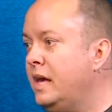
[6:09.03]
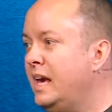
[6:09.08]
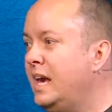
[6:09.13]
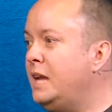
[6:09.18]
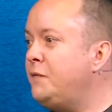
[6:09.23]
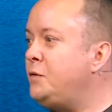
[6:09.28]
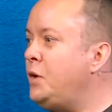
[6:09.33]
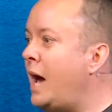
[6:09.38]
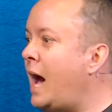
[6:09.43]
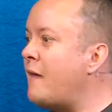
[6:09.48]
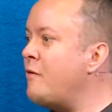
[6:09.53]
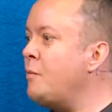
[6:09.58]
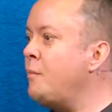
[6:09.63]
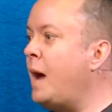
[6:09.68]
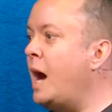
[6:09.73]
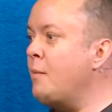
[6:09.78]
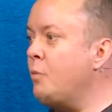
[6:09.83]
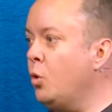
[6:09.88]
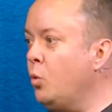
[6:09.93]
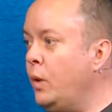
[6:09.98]
And if you have a
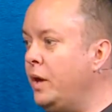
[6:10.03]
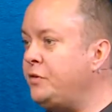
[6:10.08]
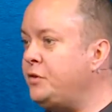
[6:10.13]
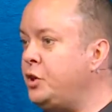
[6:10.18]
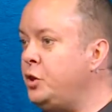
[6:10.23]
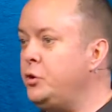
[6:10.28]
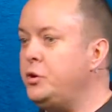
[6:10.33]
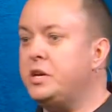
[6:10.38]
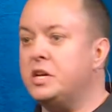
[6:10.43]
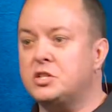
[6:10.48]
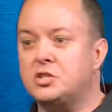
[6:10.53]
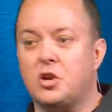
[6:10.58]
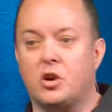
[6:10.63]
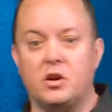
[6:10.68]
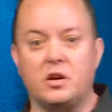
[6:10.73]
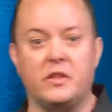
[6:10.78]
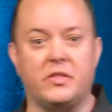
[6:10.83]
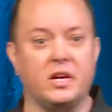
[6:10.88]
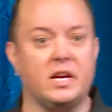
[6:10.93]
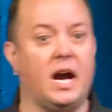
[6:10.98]
Bible with you, you can
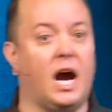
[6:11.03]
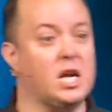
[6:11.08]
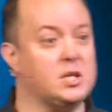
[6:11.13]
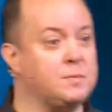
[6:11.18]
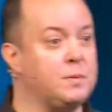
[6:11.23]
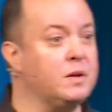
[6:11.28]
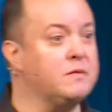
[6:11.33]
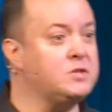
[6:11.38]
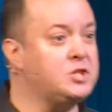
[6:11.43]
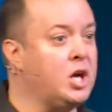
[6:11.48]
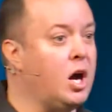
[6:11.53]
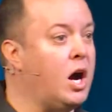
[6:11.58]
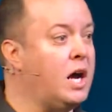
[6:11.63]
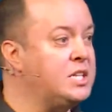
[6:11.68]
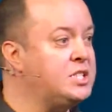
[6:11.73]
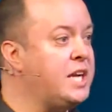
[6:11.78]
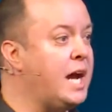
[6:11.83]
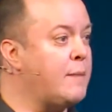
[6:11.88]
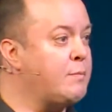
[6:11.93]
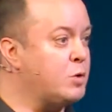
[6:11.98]
turn to the Gospel of John,
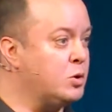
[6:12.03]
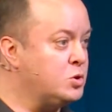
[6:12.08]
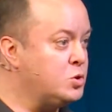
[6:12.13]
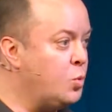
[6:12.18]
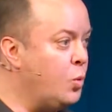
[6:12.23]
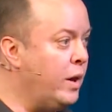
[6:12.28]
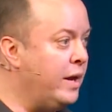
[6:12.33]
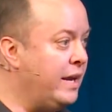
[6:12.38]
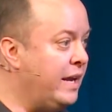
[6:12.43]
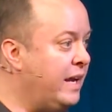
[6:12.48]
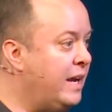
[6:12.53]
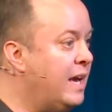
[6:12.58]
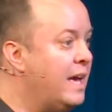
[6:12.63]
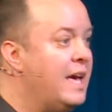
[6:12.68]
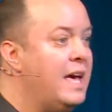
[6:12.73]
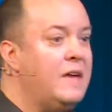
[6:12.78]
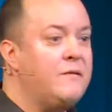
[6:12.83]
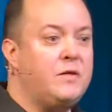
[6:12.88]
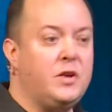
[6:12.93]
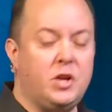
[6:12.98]
chapter 20. If
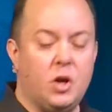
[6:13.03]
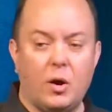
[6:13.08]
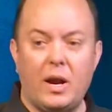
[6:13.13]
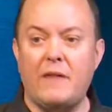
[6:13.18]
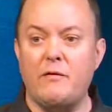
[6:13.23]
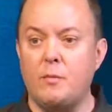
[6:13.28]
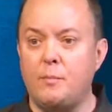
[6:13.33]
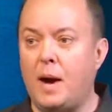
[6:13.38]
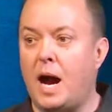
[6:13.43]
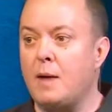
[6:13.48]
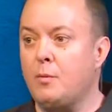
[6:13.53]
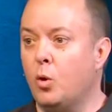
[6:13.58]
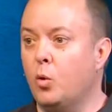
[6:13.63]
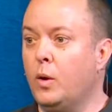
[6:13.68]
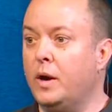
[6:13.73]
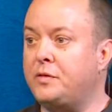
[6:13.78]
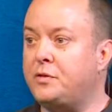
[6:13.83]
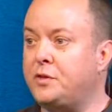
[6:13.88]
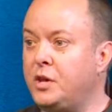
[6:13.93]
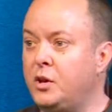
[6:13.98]
you don't have a Bible
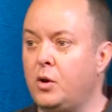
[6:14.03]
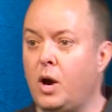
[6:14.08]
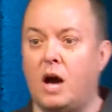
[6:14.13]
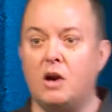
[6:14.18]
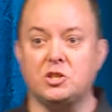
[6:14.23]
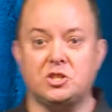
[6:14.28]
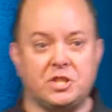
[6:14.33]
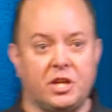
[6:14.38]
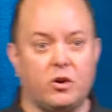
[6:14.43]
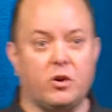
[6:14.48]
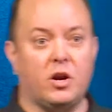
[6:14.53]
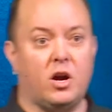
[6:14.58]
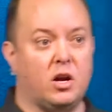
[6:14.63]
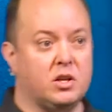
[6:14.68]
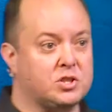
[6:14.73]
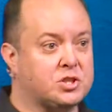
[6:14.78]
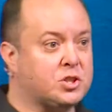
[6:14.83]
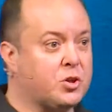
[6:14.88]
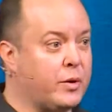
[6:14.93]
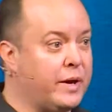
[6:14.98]
with you, I'll share it on
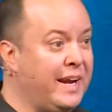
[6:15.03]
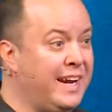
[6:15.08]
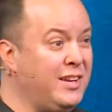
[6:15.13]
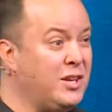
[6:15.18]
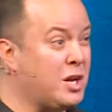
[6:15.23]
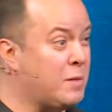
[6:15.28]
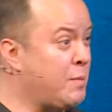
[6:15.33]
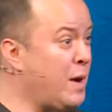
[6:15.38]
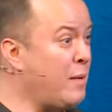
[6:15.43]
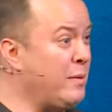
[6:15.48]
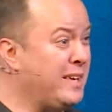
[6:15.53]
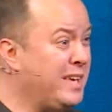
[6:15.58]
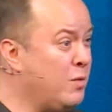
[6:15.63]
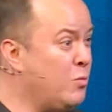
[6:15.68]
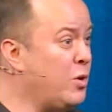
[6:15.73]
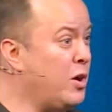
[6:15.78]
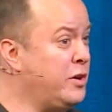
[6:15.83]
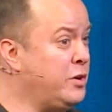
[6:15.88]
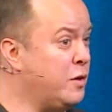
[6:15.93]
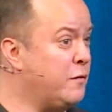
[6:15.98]
screen. You could probably get
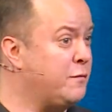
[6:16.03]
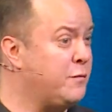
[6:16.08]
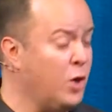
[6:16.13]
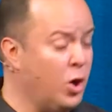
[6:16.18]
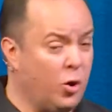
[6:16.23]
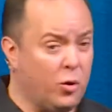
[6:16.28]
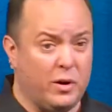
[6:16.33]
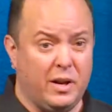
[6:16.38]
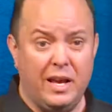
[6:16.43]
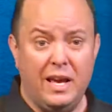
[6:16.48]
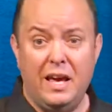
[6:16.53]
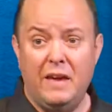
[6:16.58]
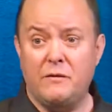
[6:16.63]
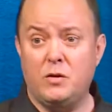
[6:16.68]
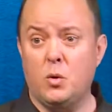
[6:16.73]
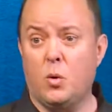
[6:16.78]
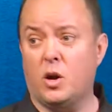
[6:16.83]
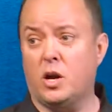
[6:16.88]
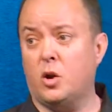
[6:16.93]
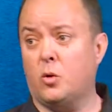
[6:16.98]
one on your phone if
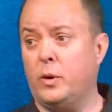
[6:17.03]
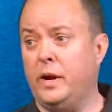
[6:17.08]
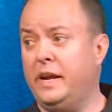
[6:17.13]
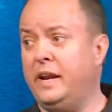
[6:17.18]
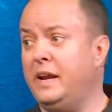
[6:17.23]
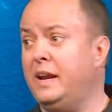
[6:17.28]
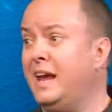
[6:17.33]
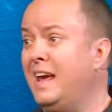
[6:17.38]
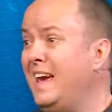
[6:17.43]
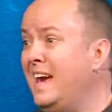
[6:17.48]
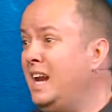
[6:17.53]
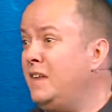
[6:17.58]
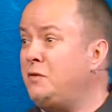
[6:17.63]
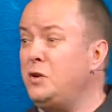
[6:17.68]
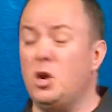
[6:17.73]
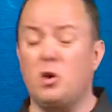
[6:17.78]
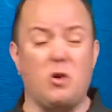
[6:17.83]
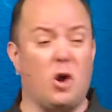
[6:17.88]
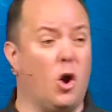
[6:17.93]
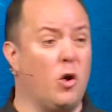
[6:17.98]
you wanted to read it. And if you
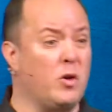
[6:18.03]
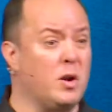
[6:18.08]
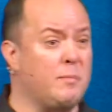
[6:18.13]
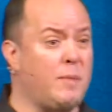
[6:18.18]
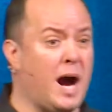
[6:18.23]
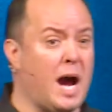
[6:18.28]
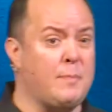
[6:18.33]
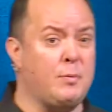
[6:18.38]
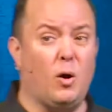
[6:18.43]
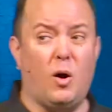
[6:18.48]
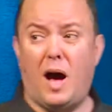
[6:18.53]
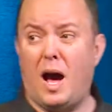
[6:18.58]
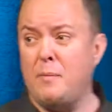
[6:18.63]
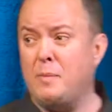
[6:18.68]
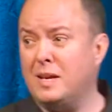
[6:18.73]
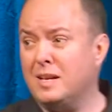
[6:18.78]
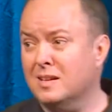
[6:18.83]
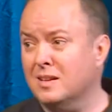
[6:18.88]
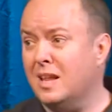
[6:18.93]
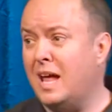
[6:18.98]
don't own a Bible, I'd be
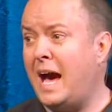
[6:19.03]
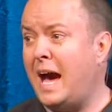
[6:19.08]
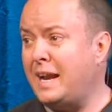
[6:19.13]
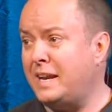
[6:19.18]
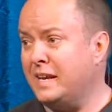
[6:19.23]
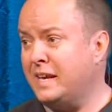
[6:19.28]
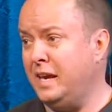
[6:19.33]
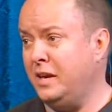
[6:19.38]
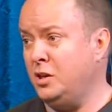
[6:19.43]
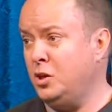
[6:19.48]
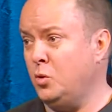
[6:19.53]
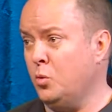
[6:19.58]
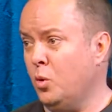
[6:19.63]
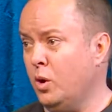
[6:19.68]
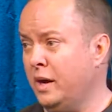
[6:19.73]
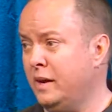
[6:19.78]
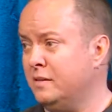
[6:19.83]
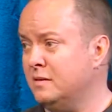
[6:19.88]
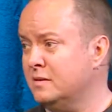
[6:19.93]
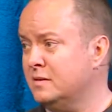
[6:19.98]
glad to get you
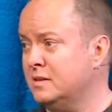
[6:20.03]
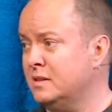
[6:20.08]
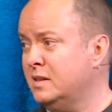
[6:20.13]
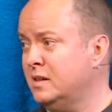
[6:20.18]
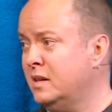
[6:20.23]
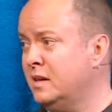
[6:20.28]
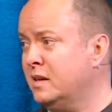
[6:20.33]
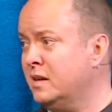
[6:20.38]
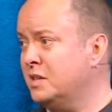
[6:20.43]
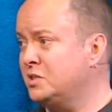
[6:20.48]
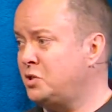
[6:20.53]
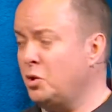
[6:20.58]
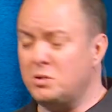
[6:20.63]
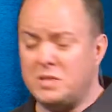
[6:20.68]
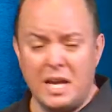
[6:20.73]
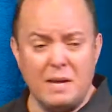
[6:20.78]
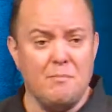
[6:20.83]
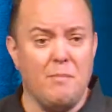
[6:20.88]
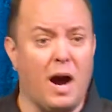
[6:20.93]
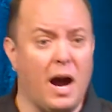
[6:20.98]
one. Because don't
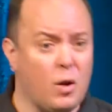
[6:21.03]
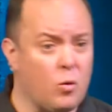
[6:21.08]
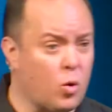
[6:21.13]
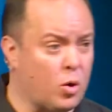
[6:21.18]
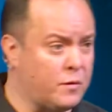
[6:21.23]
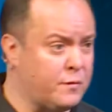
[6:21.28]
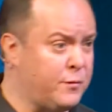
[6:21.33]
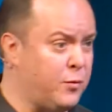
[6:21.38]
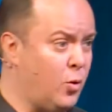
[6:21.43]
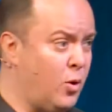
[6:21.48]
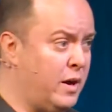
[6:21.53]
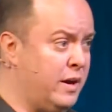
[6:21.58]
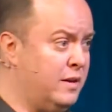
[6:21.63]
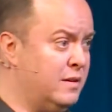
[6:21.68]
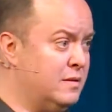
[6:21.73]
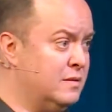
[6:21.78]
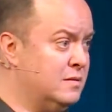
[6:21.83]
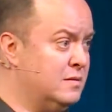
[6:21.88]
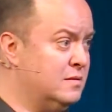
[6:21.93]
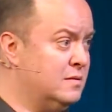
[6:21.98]
take my word for it.
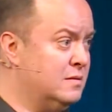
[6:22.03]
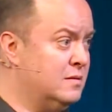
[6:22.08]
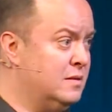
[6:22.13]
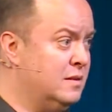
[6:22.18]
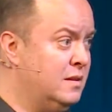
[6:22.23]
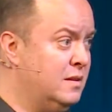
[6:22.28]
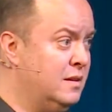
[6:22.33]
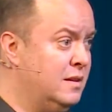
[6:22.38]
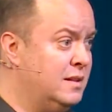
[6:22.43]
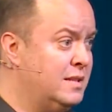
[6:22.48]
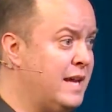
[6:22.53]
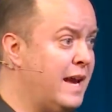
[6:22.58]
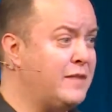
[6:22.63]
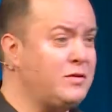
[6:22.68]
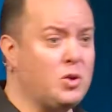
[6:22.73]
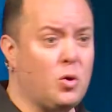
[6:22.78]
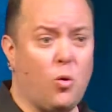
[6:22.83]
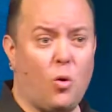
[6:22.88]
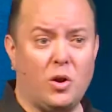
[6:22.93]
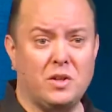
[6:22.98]
Take
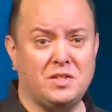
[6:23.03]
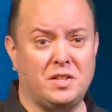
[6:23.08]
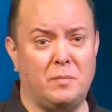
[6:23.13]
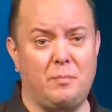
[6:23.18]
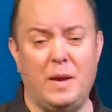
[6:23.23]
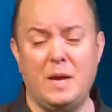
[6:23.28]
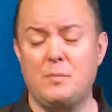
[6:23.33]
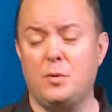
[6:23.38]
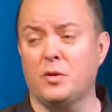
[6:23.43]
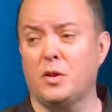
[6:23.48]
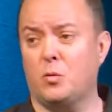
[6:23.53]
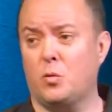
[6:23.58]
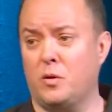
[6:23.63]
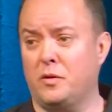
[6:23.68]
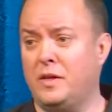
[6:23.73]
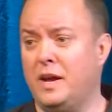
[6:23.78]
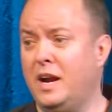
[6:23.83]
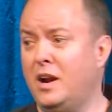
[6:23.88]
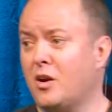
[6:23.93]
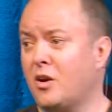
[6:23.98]
the words of the people that were
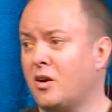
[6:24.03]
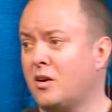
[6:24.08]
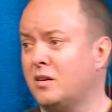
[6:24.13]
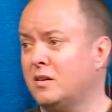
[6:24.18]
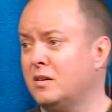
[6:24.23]
there.